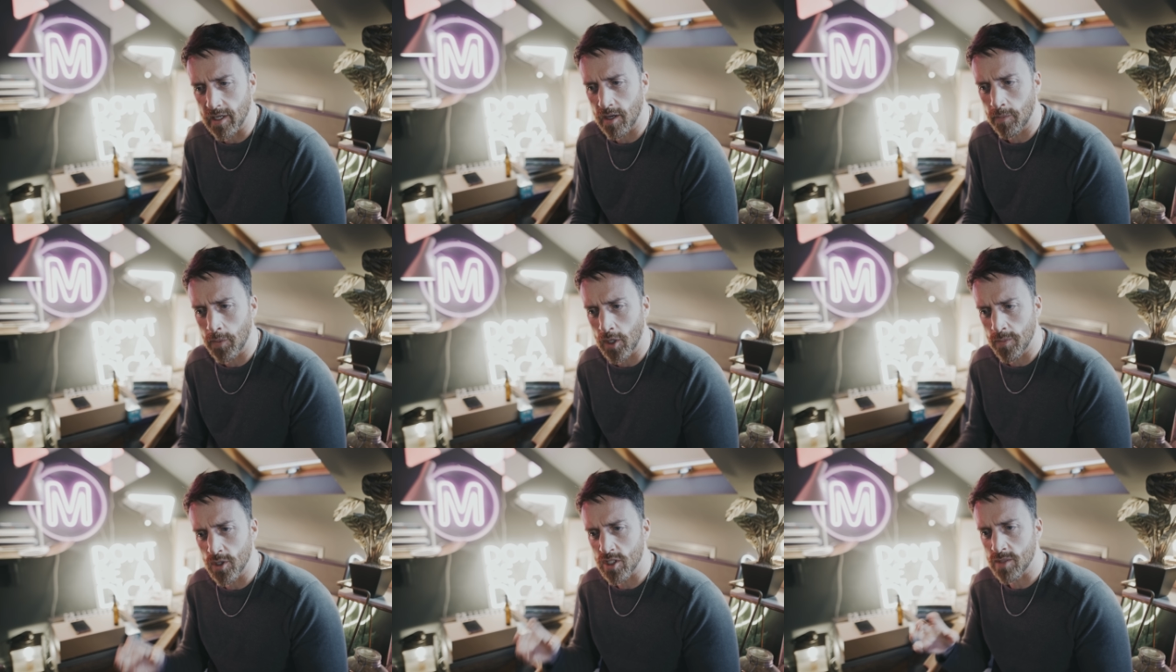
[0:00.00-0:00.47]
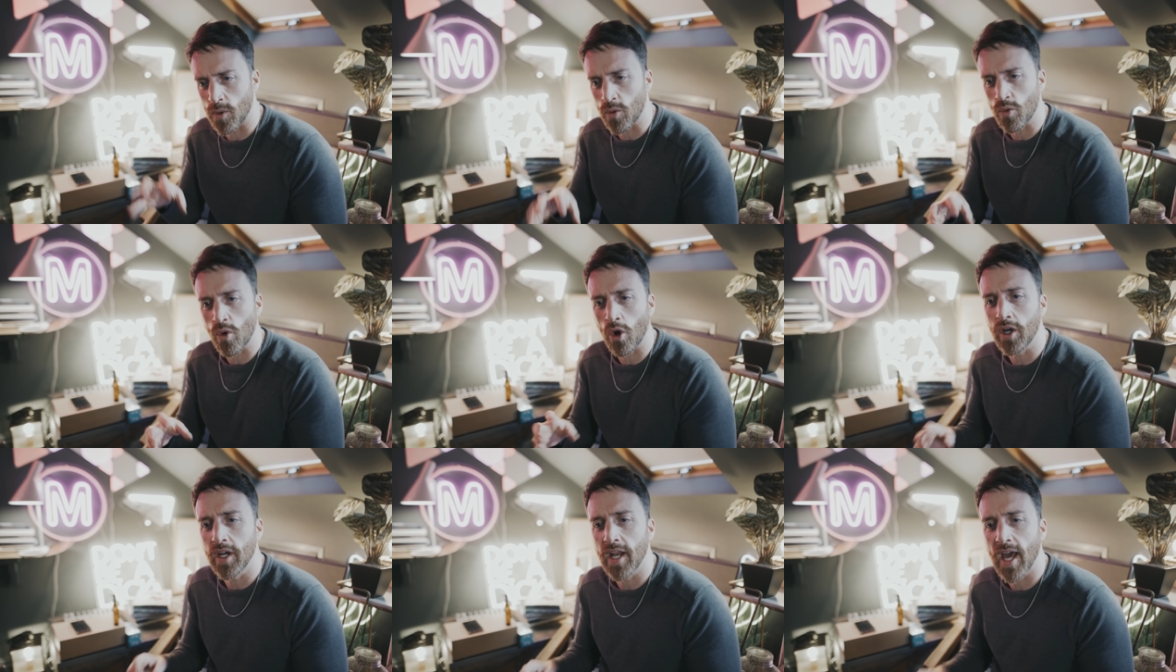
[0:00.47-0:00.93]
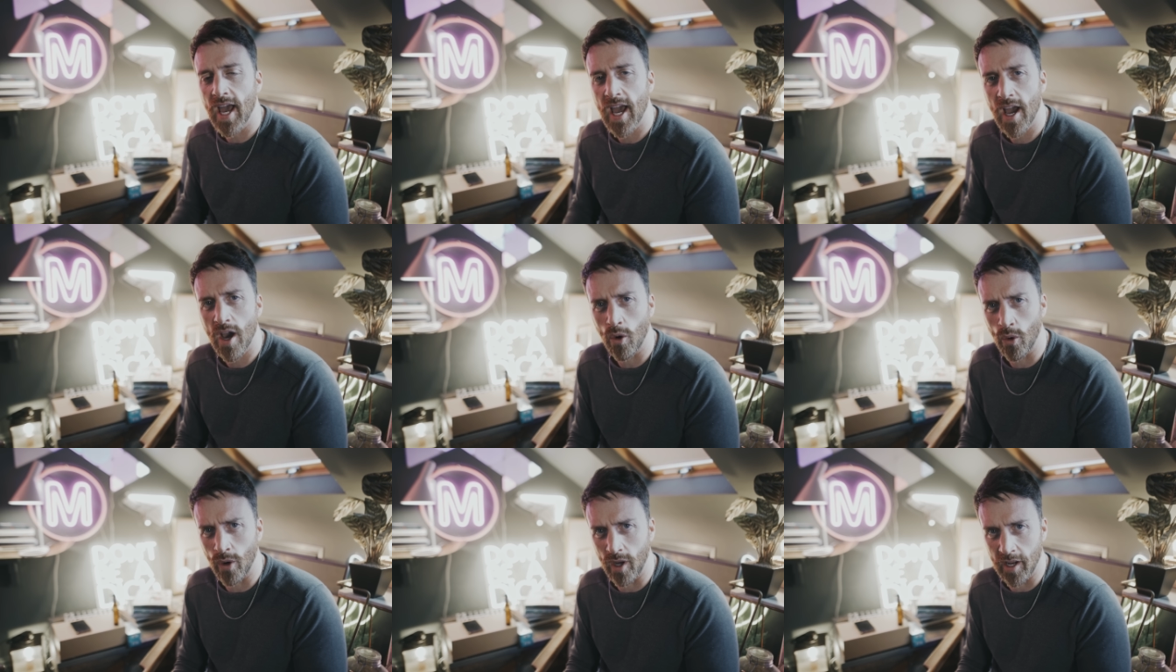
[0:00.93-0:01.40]
I'm going to put some Moroccan
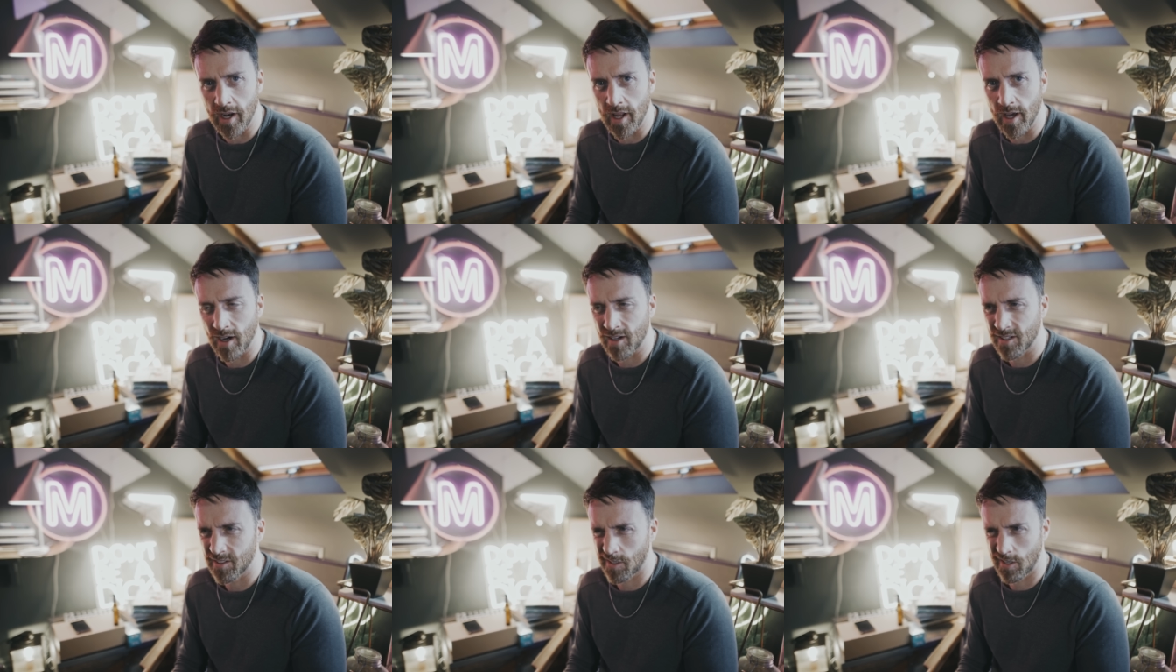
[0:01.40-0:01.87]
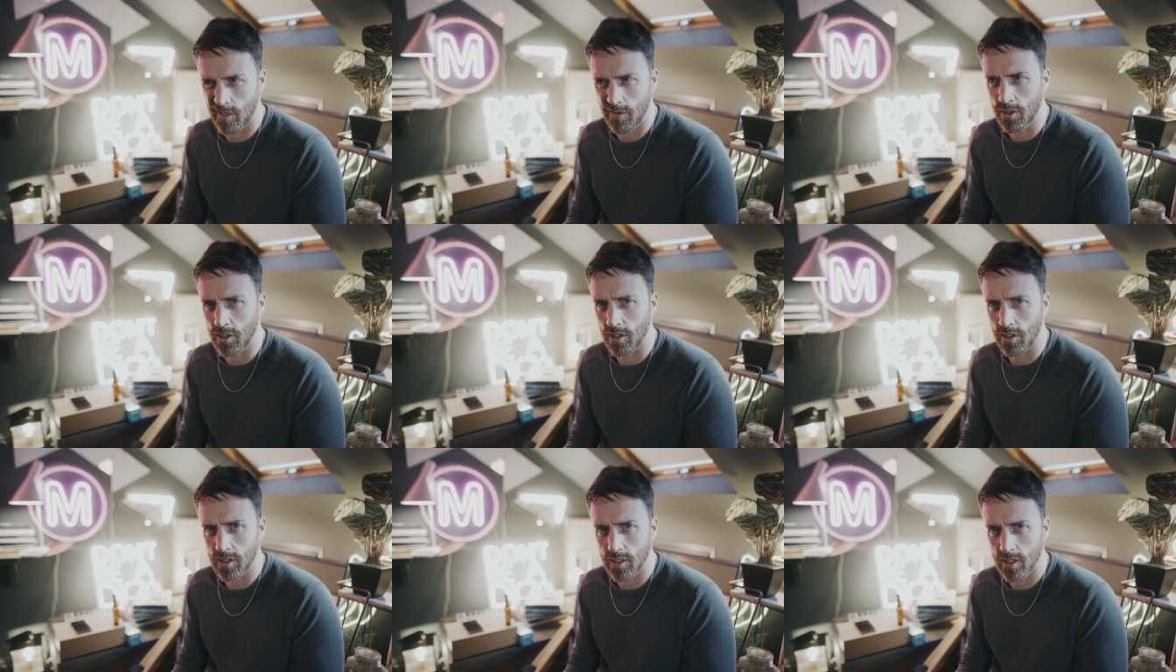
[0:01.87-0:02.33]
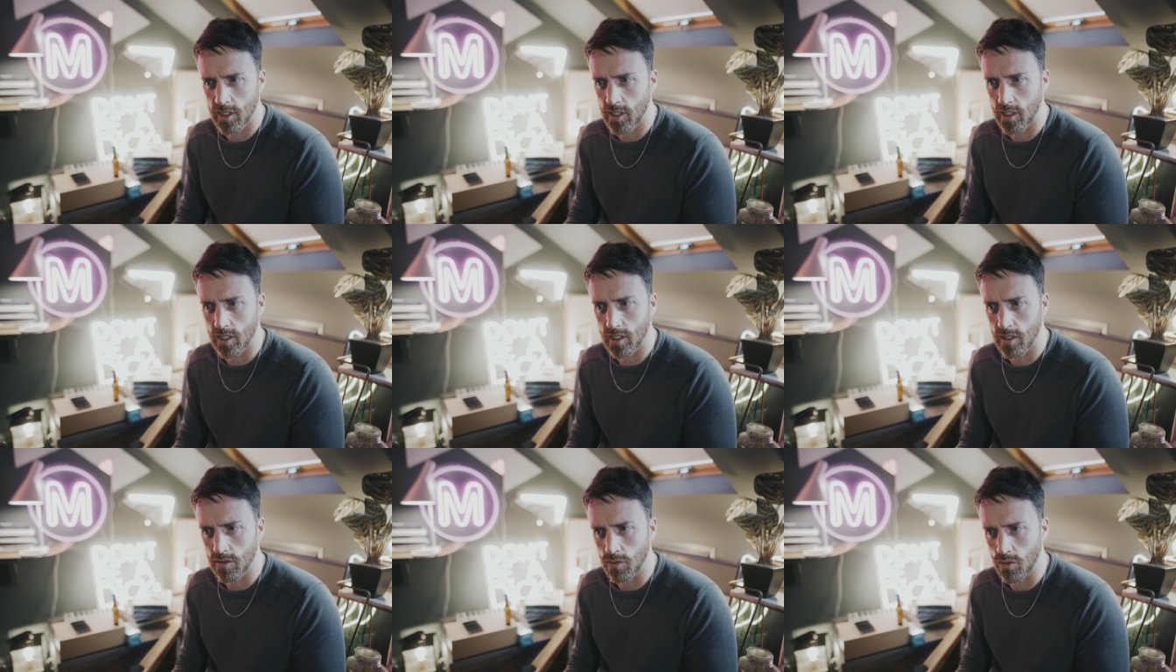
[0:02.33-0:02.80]
hair oil in it. And I was like, oh God,
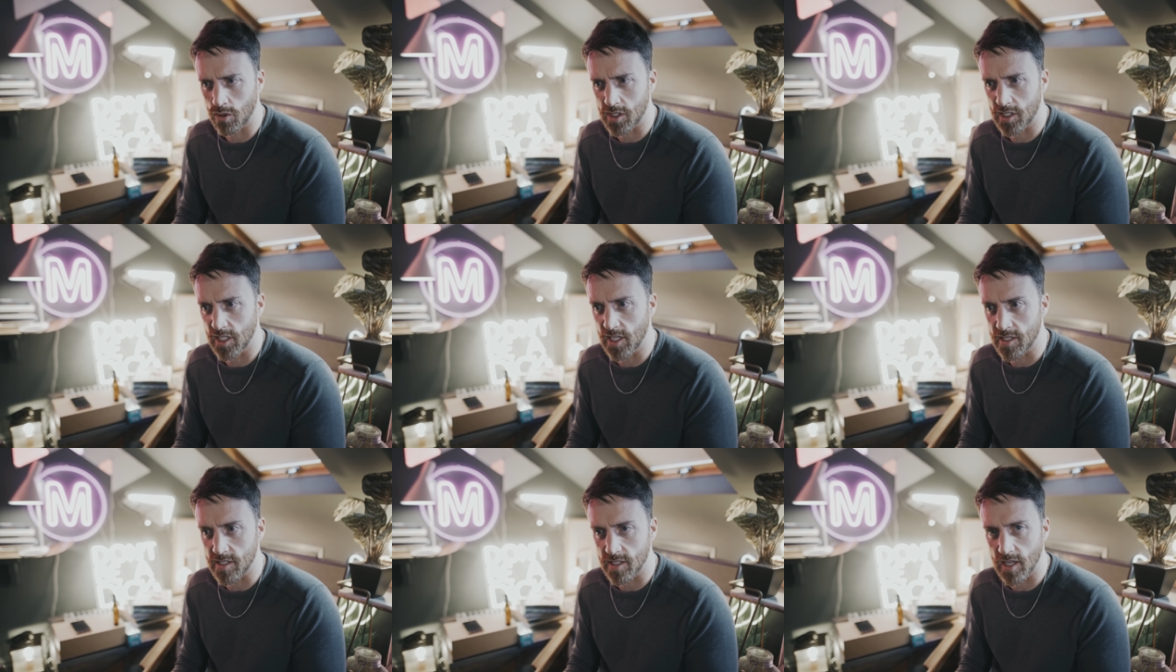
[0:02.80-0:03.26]
what's this?